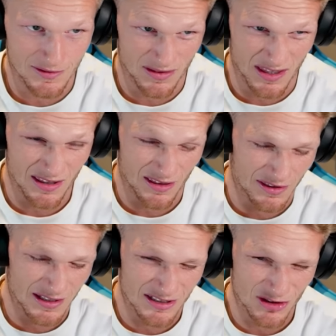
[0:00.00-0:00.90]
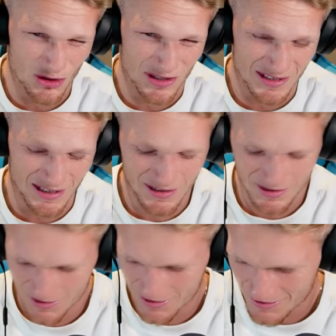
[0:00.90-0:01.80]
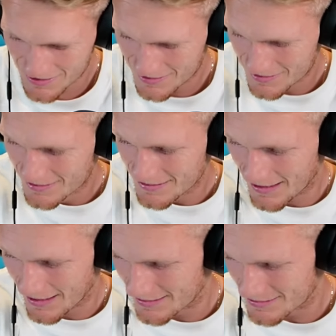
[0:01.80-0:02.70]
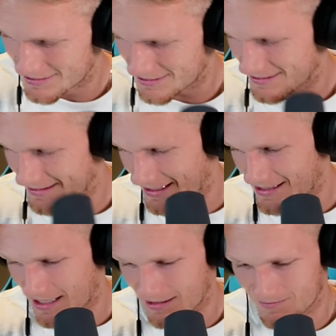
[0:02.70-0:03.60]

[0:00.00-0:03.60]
think he's 36, and he's had,